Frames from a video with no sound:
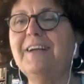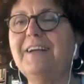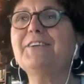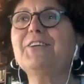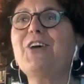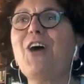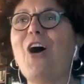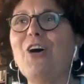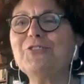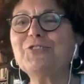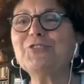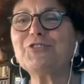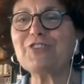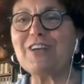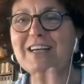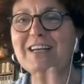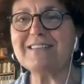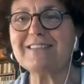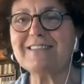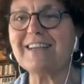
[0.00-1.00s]

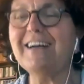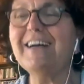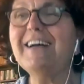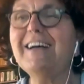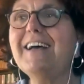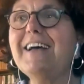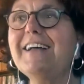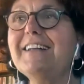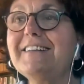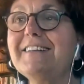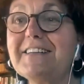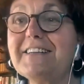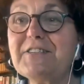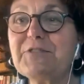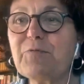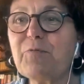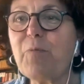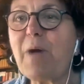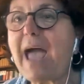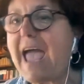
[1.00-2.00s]
Contrast this
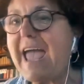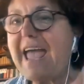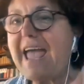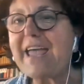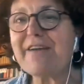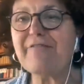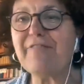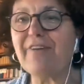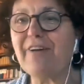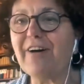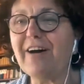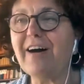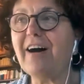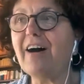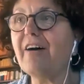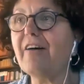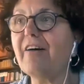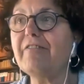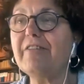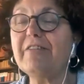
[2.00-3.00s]
wave
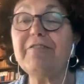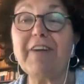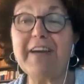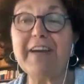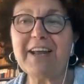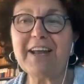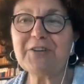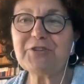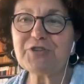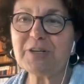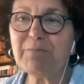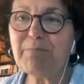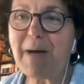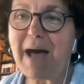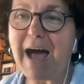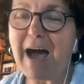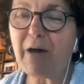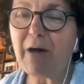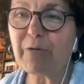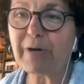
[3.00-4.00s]
of financial
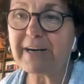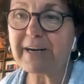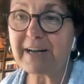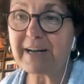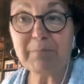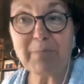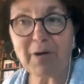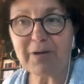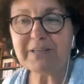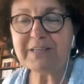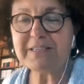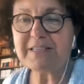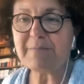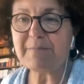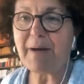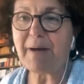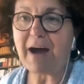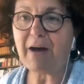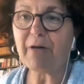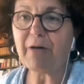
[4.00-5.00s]
power and policy
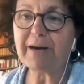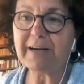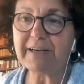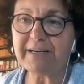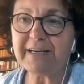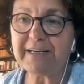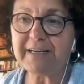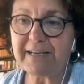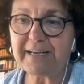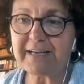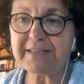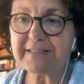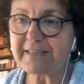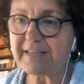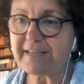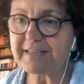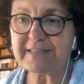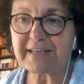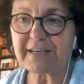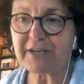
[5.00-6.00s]
power
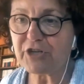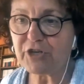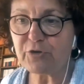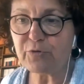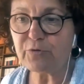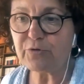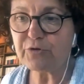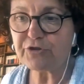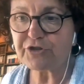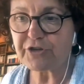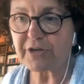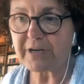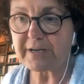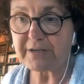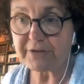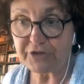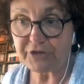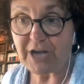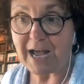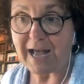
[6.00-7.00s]
is a huge
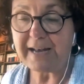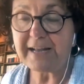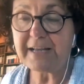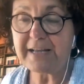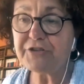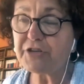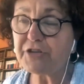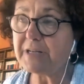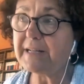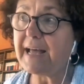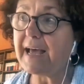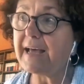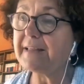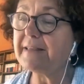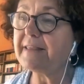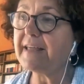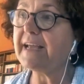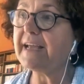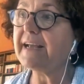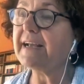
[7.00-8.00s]
challenge. And I
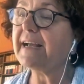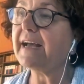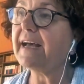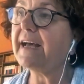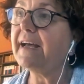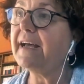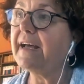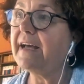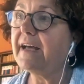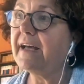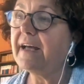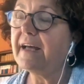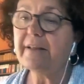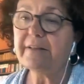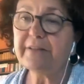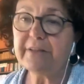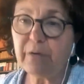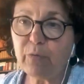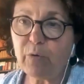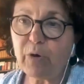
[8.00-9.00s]
think
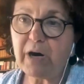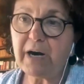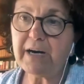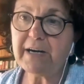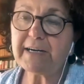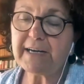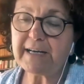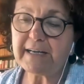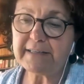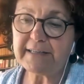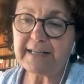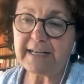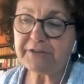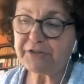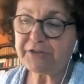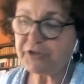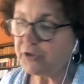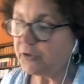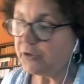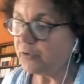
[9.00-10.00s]
the work
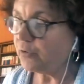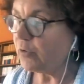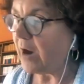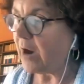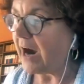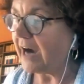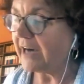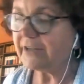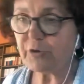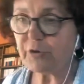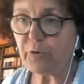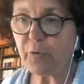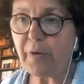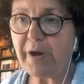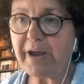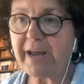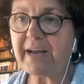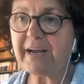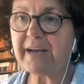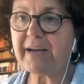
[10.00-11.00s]
that you are
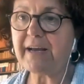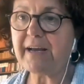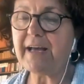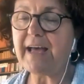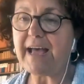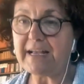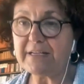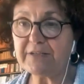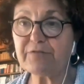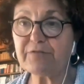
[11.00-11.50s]
doing as